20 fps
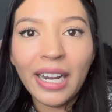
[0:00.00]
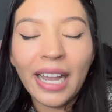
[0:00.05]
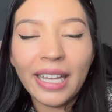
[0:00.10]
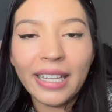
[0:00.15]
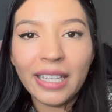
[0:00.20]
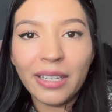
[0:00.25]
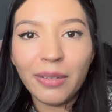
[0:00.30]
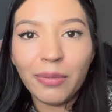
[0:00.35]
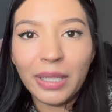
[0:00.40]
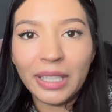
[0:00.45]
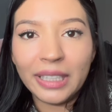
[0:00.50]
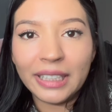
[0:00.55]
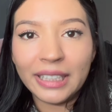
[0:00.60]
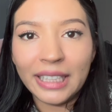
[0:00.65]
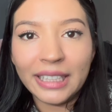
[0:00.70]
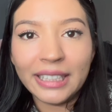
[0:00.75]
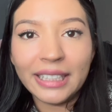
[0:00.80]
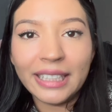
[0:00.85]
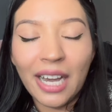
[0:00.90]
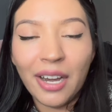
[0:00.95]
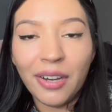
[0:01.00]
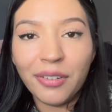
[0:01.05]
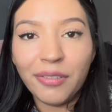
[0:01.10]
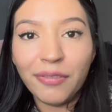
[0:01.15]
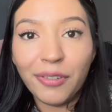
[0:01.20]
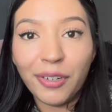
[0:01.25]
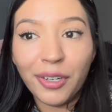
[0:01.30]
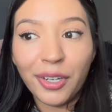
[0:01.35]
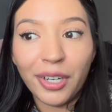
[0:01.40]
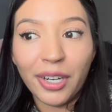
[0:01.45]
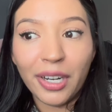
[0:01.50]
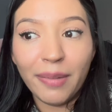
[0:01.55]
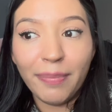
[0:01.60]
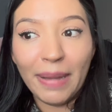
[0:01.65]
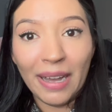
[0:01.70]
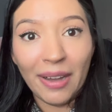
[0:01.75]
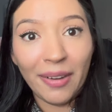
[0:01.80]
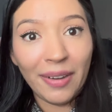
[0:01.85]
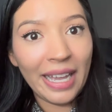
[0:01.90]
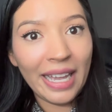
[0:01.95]
and then we sit down for
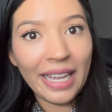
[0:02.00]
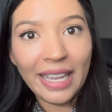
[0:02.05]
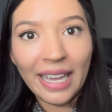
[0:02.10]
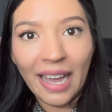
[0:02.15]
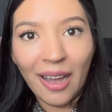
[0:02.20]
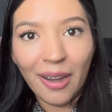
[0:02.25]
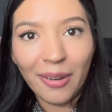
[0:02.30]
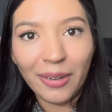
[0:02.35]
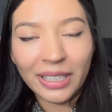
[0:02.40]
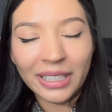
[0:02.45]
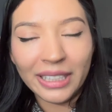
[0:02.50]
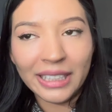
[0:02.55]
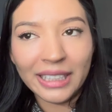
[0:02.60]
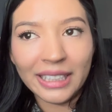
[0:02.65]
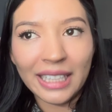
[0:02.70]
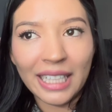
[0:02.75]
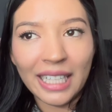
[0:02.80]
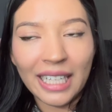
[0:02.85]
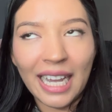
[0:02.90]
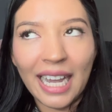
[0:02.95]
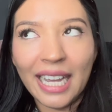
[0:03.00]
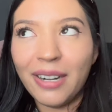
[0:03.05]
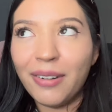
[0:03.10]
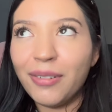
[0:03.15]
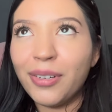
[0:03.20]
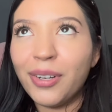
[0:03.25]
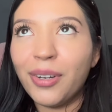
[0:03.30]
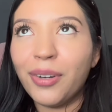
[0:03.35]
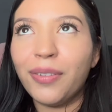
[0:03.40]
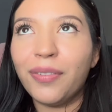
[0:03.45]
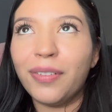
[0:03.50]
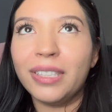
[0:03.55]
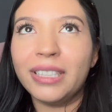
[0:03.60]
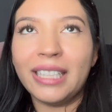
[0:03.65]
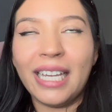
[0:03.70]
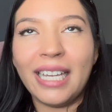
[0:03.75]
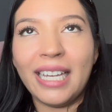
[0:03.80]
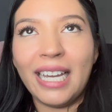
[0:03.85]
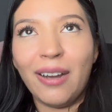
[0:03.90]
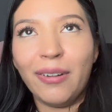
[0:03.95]
about 8 hours. I don't know if it's
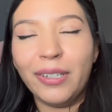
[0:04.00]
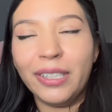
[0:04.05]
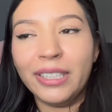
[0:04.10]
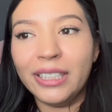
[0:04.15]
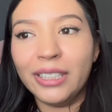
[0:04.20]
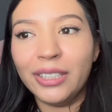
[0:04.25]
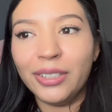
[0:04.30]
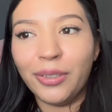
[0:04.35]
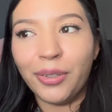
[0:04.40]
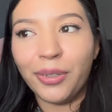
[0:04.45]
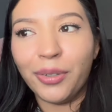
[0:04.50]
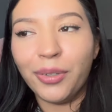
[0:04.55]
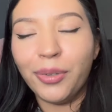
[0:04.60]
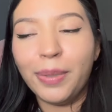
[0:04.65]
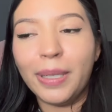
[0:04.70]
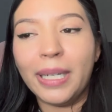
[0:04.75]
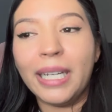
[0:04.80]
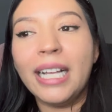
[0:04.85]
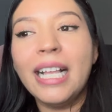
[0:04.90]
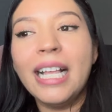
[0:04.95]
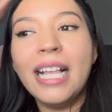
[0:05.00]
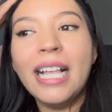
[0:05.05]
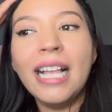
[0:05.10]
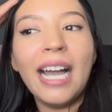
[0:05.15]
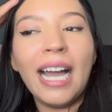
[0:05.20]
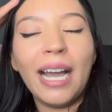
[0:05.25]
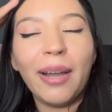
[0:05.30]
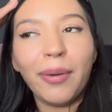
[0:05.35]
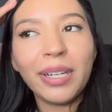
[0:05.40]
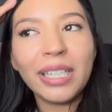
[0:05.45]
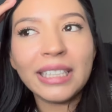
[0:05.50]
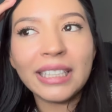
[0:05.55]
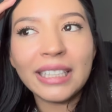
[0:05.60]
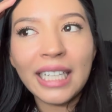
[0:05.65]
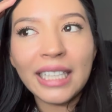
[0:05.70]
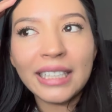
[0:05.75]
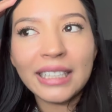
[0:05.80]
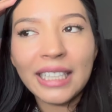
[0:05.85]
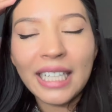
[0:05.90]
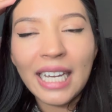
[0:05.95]
8 hours in total, but I want to
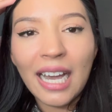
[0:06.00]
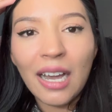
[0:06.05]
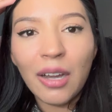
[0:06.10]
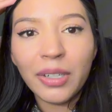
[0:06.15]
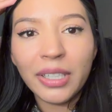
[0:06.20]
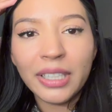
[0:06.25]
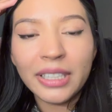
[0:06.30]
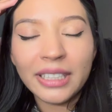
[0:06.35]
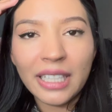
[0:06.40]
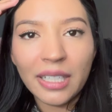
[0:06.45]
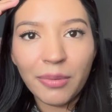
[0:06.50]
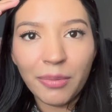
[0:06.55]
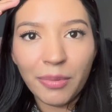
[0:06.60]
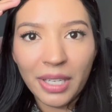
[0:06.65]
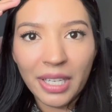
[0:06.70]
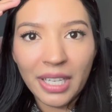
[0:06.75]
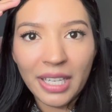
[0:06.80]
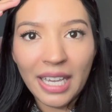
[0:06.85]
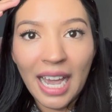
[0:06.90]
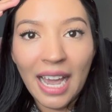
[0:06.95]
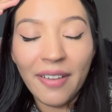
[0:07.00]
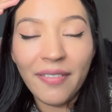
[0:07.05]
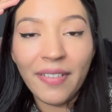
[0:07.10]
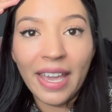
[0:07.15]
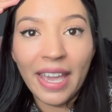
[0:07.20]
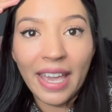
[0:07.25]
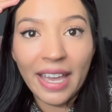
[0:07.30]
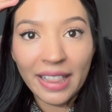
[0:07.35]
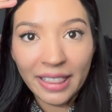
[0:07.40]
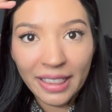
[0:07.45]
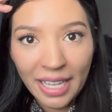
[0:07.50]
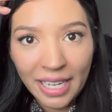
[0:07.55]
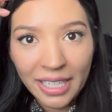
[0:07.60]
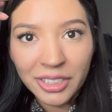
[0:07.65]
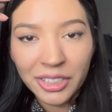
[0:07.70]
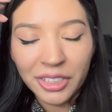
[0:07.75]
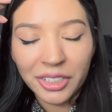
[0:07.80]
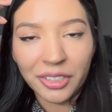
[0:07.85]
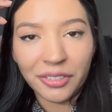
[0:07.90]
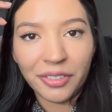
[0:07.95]
say it's 8 hours, and we have
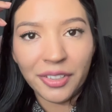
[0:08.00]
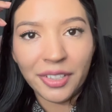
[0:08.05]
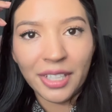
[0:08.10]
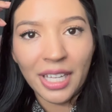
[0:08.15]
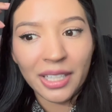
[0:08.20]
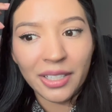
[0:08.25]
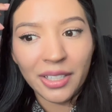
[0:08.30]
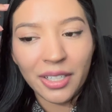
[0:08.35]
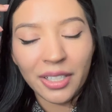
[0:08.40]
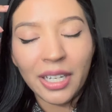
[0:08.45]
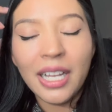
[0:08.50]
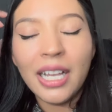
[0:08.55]
lecture for that long.